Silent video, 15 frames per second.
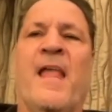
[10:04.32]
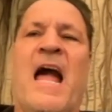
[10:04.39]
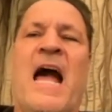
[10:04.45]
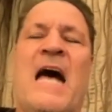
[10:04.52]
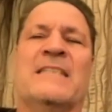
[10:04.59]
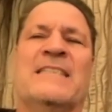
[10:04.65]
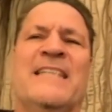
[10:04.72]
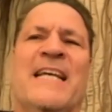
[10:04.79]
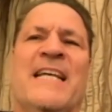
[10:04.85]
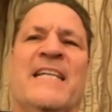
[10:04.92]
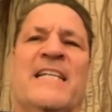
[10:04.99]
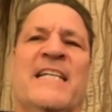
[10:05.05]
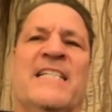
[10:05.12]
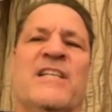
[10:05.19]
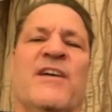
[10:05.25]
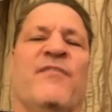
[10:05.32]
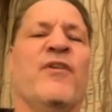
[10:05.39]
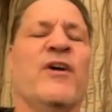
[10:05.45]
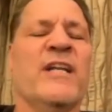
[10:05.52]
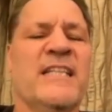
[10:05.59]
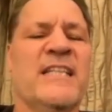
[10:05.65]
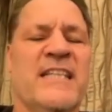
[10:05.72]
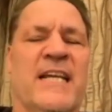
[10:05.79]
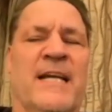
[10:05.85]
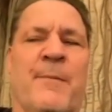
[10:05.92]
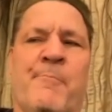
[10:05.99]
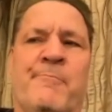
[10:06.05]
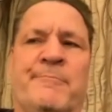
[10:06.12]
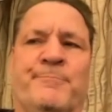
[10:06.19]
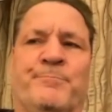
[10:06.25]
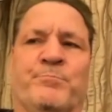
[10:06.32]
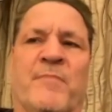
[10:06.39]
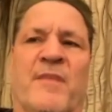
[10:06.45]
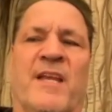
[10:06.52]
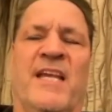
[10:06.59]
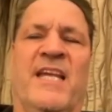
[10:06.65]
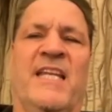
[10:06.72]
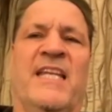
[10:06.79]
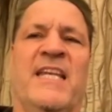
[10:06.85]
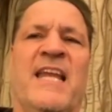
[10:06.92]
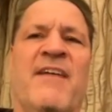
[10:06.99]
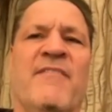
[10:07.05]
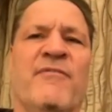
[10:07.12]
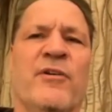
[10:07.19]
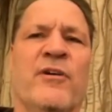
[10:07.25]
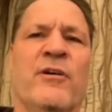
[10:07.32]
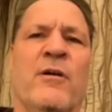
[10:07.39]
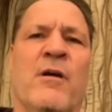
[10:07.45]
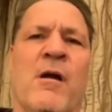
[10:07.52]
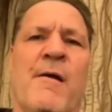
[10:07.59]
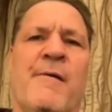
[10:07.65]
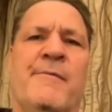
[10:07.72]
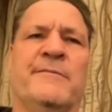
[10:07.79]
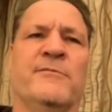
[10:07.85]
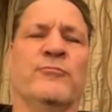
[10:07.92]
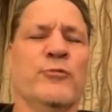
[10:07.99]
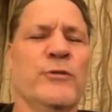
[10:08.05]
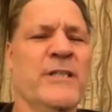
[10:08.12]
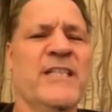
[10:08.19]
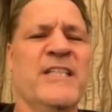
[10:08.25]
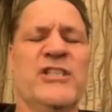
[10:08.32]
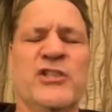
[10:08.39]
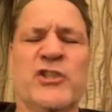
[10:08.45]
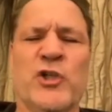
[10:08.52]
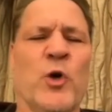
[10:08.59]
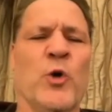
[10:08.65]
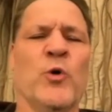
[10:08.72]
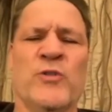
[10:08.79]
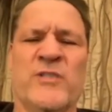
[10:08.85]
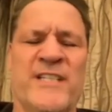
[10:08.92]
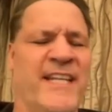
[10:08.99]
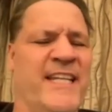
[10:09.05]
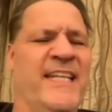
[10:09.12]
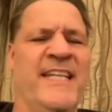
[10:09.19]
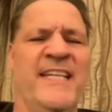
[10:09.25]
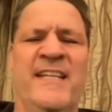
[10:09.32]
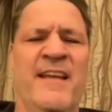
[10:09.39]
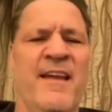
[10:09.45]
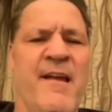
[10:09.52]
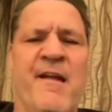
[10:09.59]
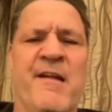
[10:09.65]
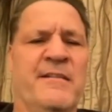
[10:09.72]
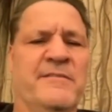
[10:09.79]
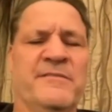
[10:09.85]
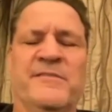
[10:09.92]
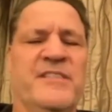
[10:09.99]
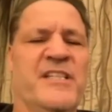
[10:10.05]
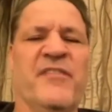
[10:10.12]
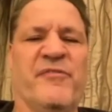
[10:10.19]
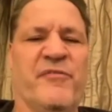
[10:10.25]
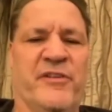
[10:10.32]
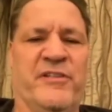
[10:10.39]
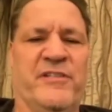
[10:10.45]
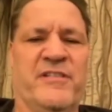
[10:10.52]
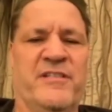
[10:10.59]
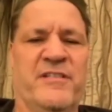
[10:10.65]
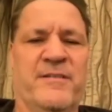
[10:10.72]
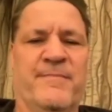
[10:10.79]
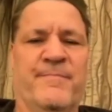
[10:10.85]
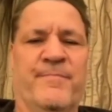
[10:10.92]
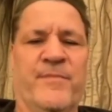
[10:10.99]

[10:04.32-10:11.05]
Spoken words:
I tell you, it's a funny thing. He never really shows any difference.